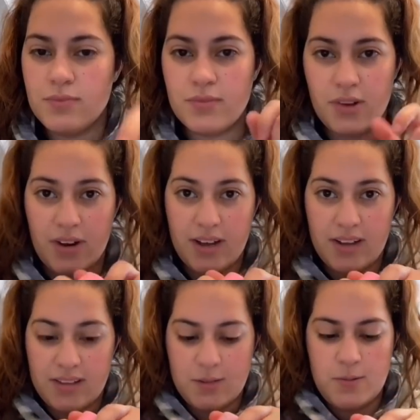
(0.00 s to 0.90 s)
Alright, I got
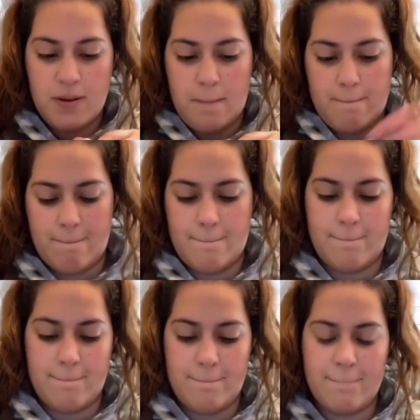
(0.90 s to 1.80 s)
this one.
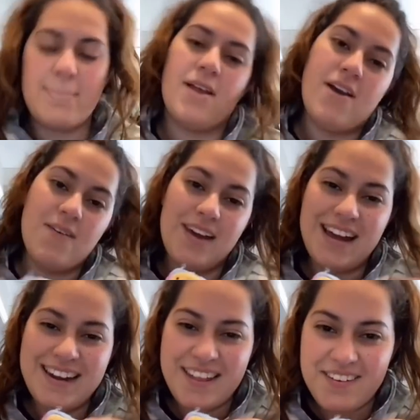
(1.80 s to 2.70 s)
We got
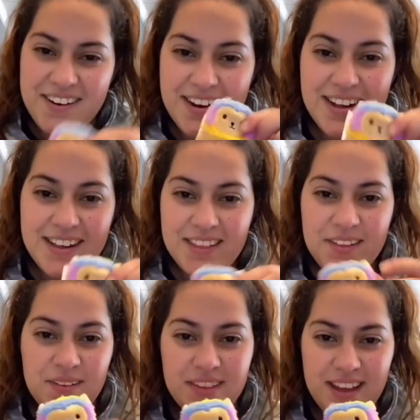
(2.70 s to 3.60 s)
another
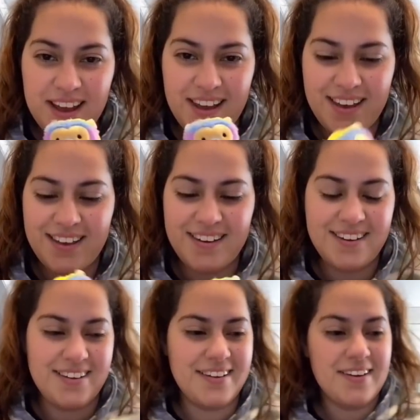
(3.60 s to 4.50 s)
little
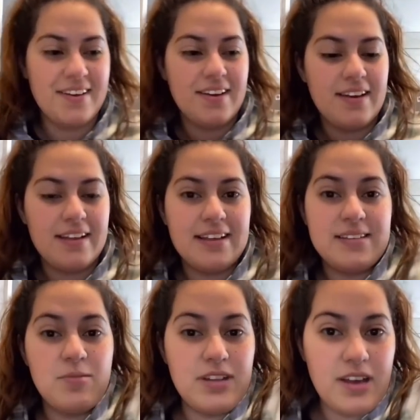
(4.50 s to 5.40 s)
lion. Let's see
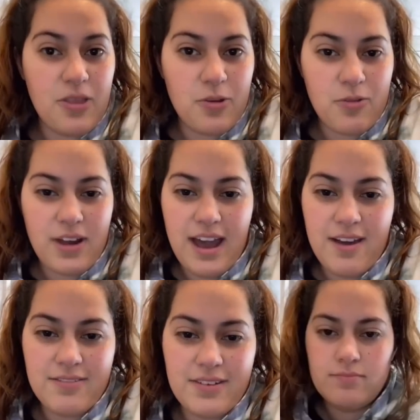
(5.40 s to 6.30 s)
what the other three have.
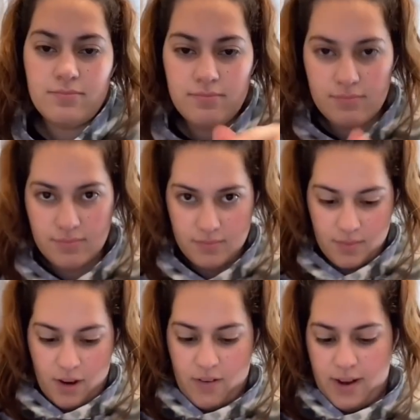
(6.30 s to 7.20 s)

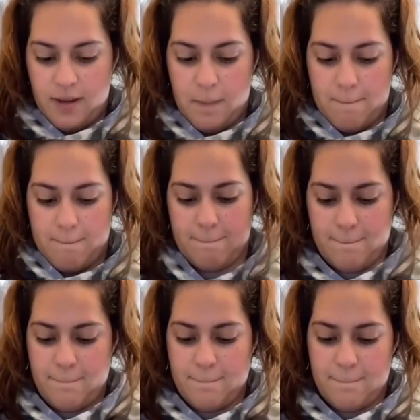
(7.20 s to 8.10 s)
Alright.
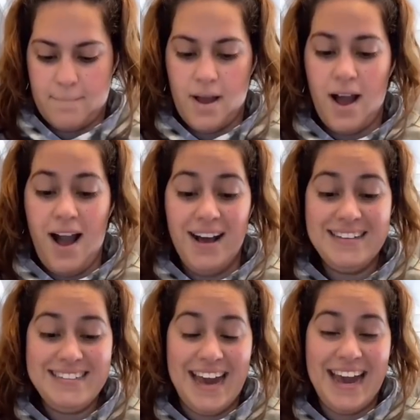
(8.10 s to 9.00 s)
Oh,
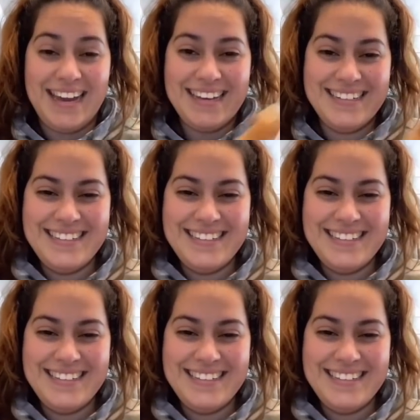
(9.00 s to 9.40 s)
yay!